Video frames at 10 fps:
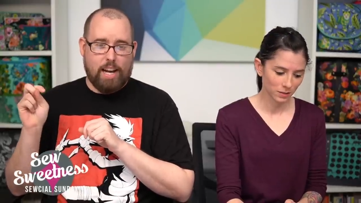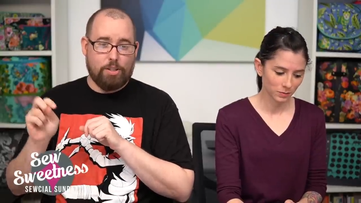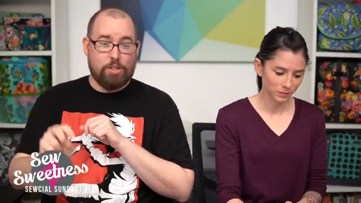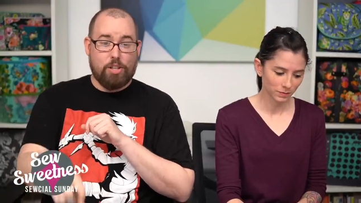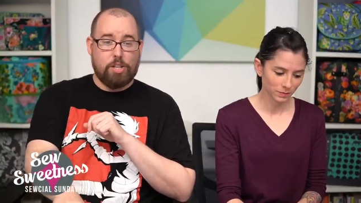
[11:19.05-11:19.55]
Speaker 1: and
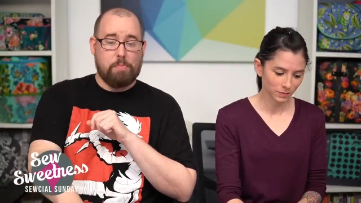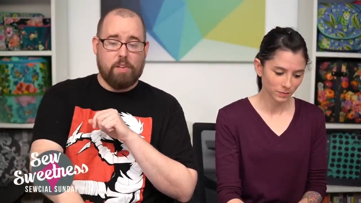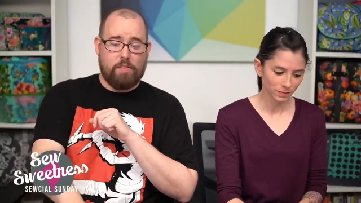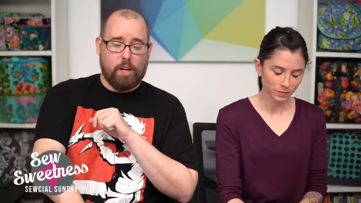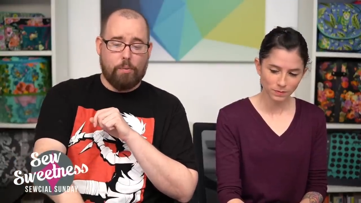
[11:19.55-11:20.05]
I'll just touch
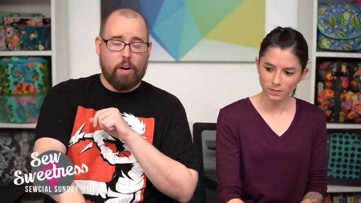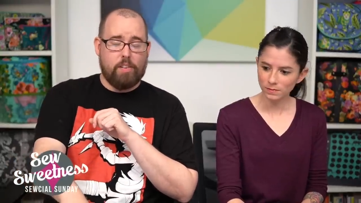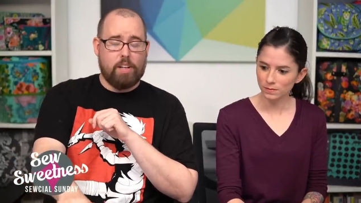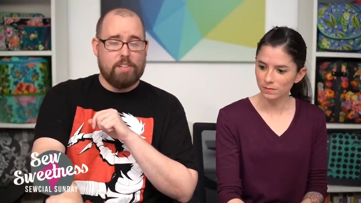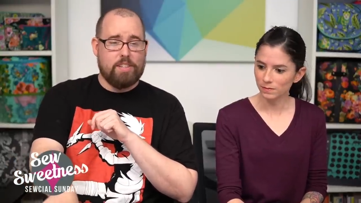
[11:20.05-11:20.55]
my finger,
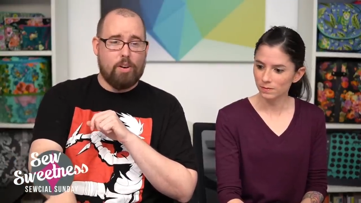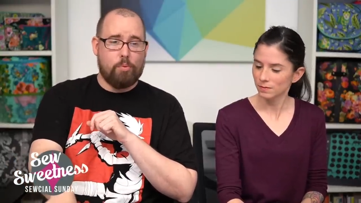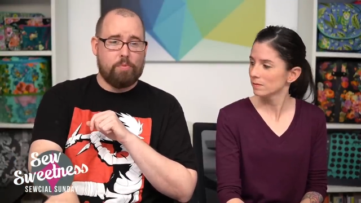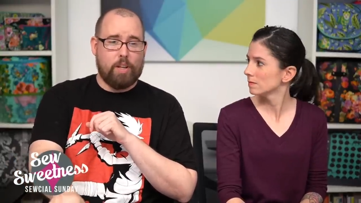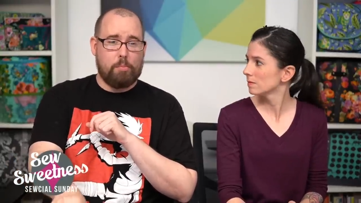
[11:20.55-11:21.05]
whatever it is, and
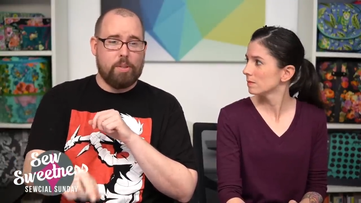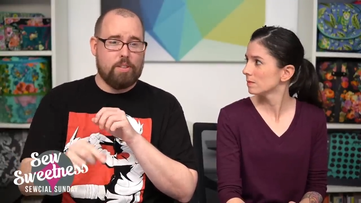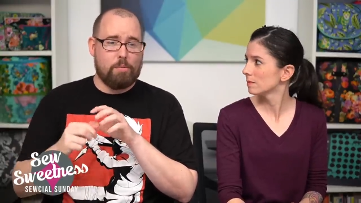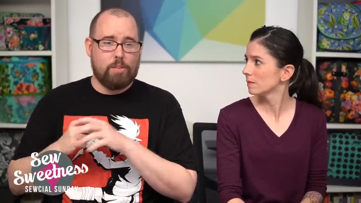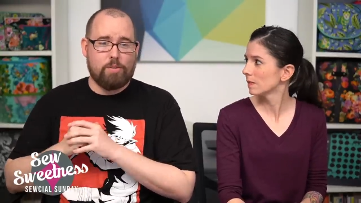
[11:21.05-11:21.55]
hopefully I'll be
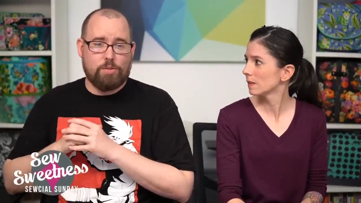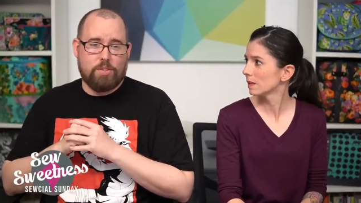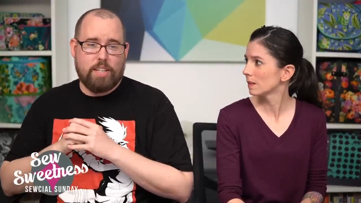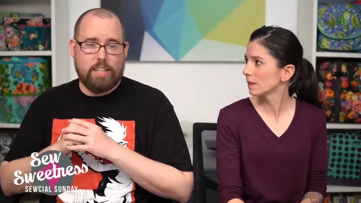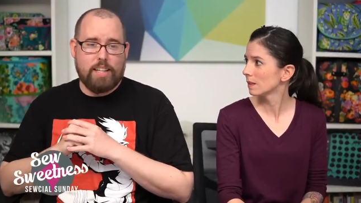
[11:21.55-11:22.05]
someone
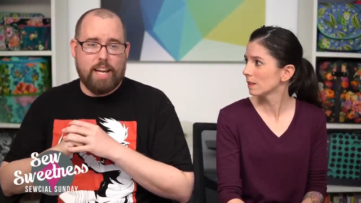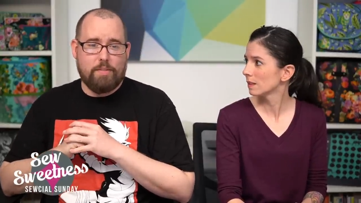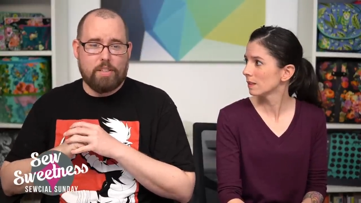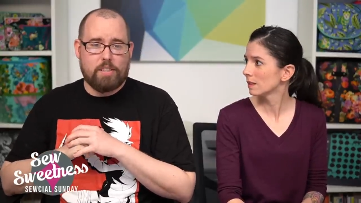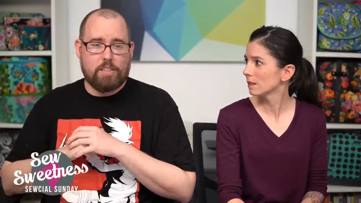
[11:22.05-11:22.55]
who said they
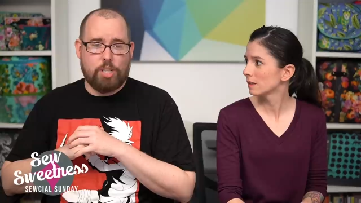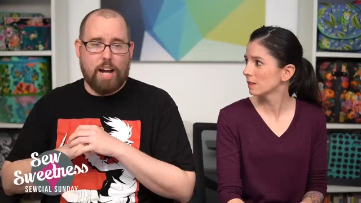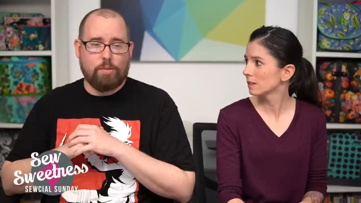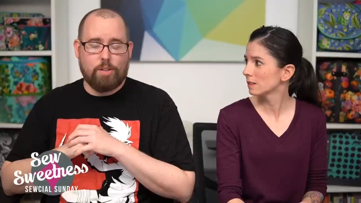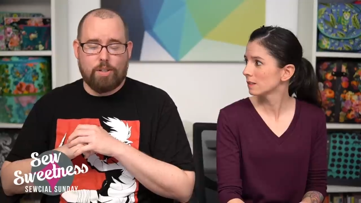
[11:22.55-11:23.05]
have a
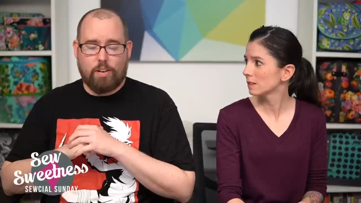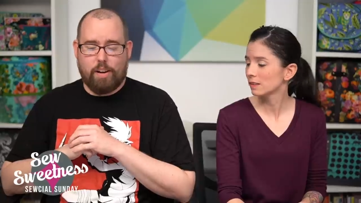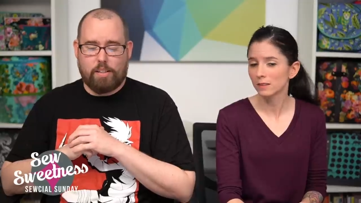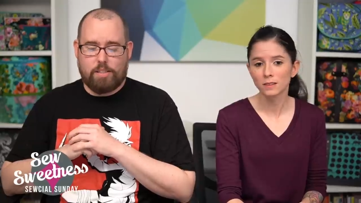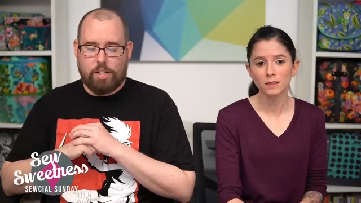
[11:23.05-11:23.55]
child or a
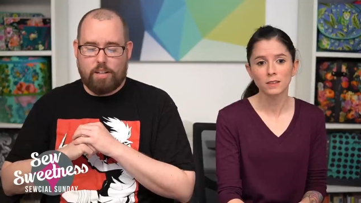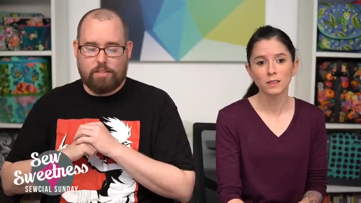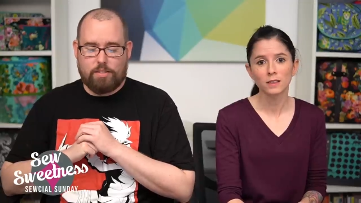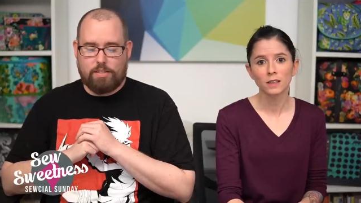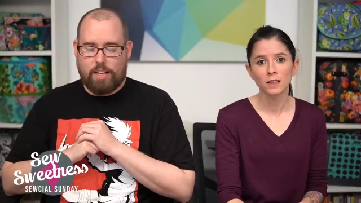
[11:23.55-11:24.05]

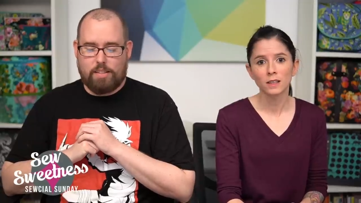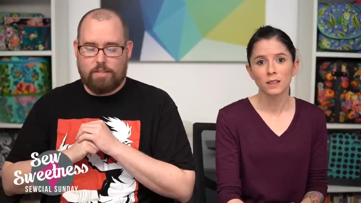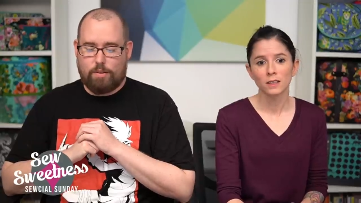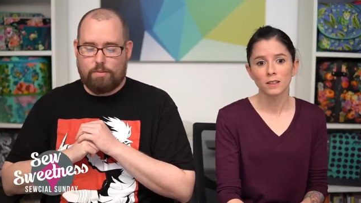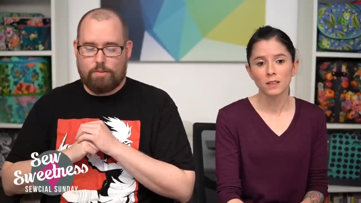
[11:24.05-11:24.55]
grandchild
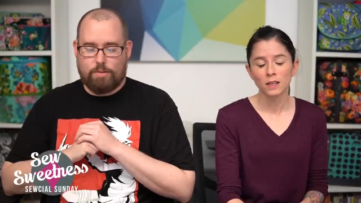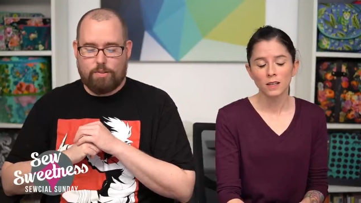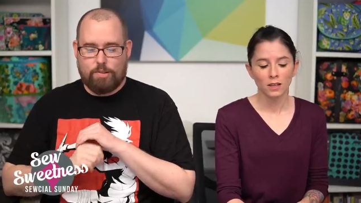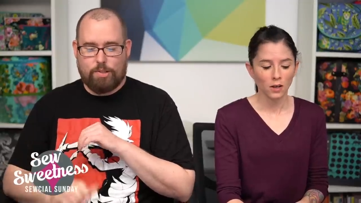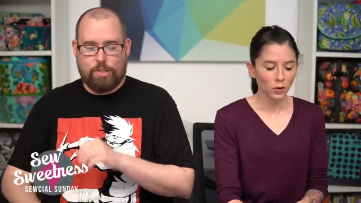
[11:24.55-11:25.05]
that
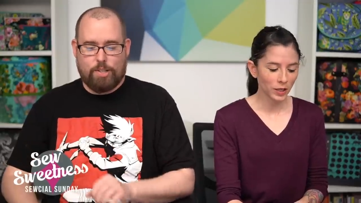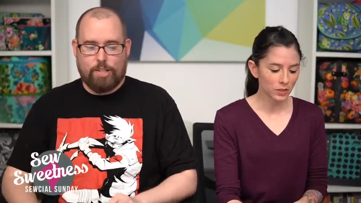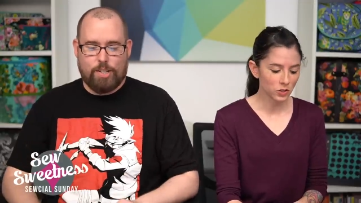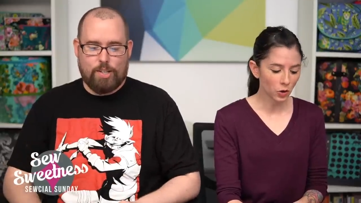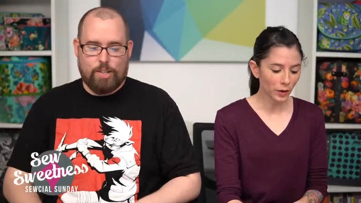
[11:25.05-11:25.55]
sews.
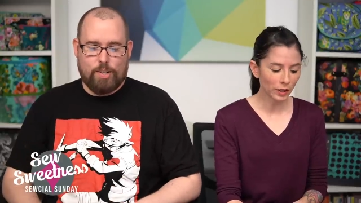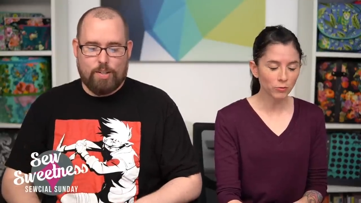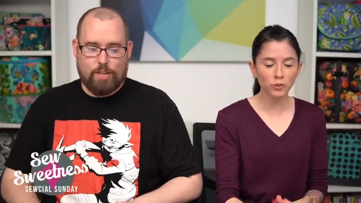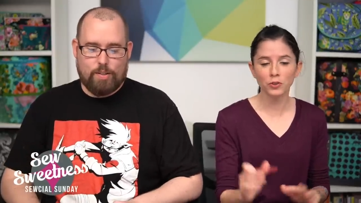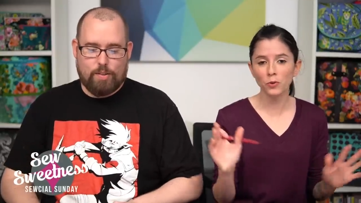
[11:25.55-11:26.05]
Speaker 2: Okay, so
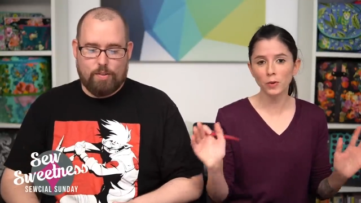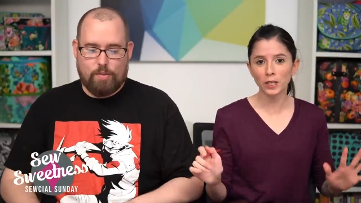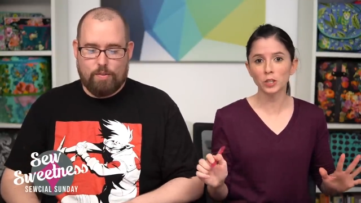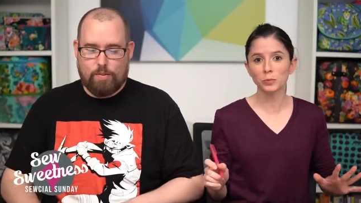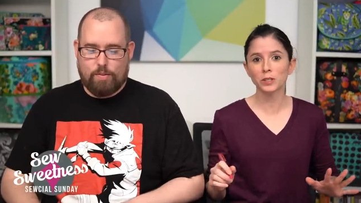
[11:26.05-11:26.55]
if you're the
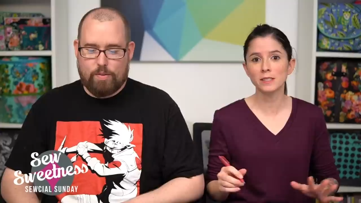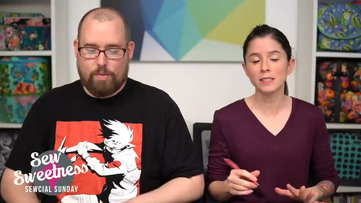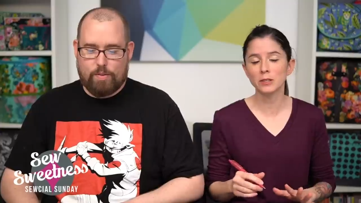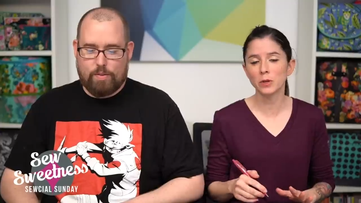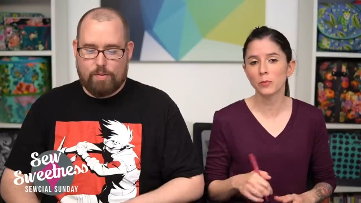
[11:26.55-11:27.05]
winner,
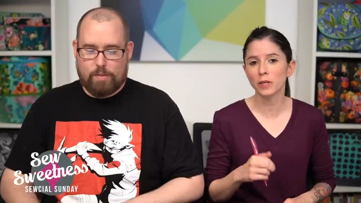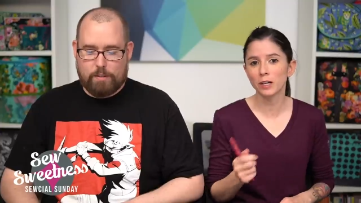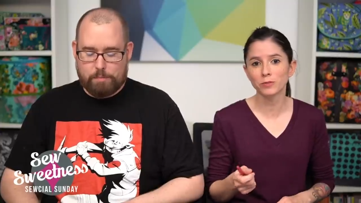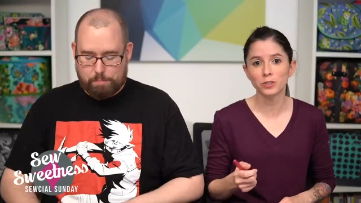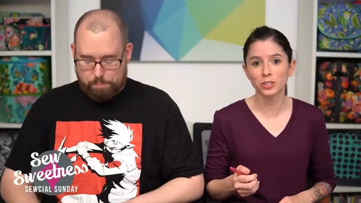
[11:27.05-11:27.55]
please email
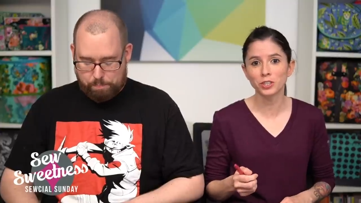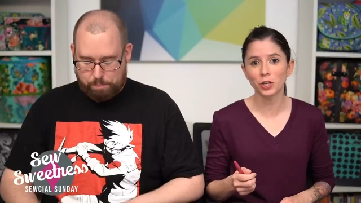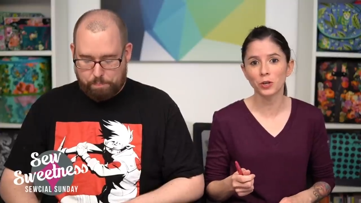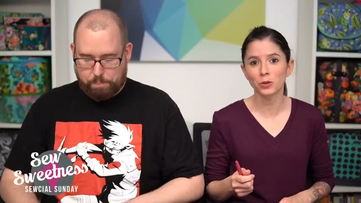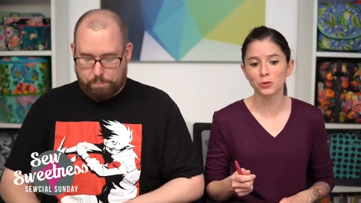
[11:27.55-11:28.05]
me after the
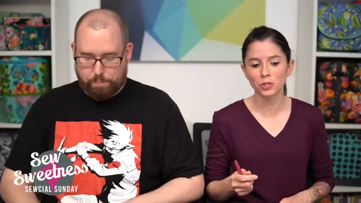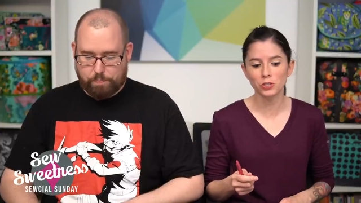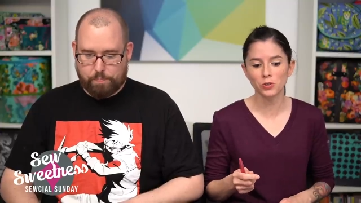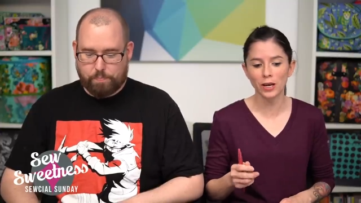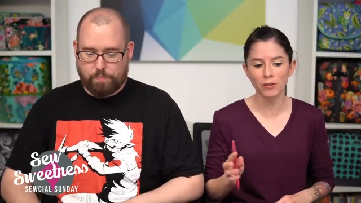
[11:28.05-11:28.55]
show
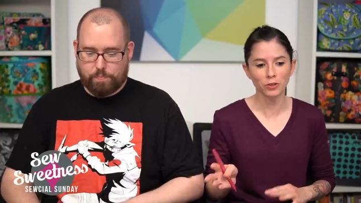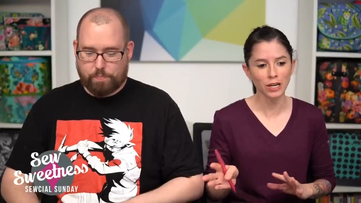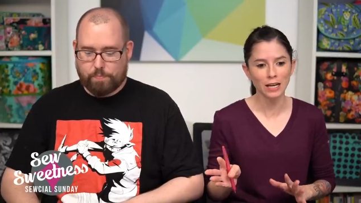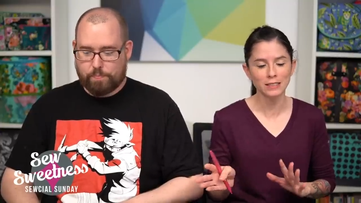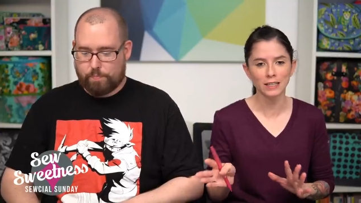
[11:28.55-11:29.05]
just so I have
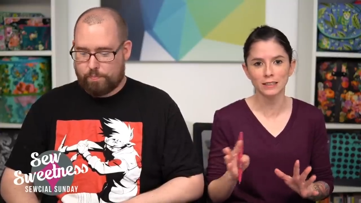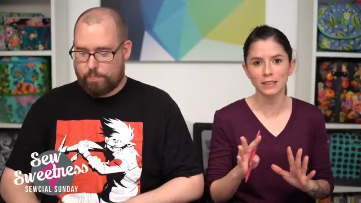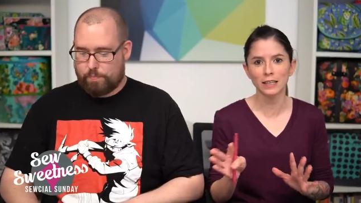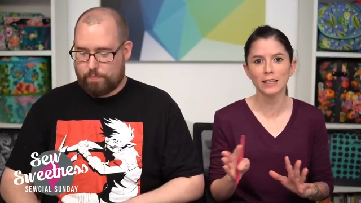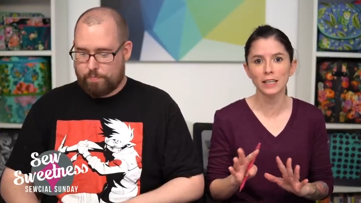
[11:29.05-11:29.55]
your
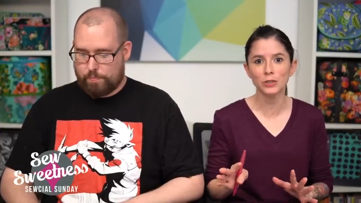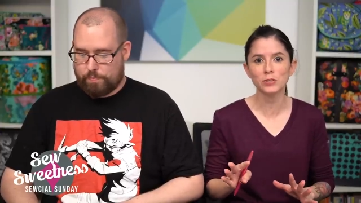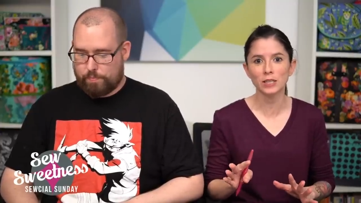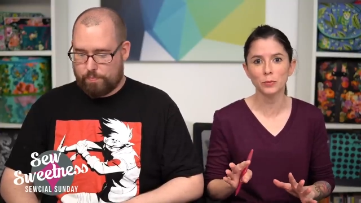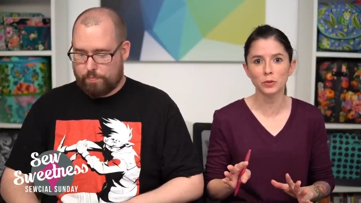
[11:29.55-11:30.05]
contact and I can get
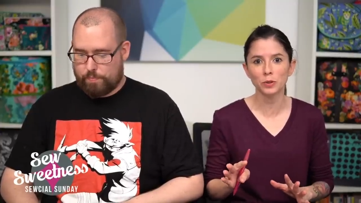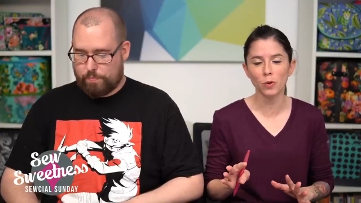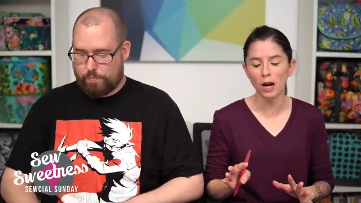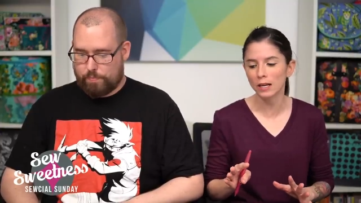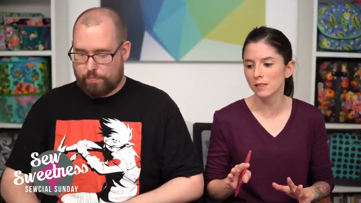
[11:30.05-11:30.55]
you set up with the
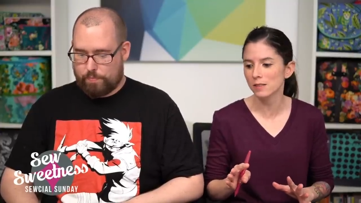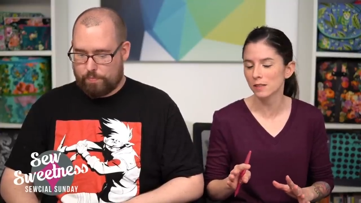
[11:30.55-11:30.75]
prize.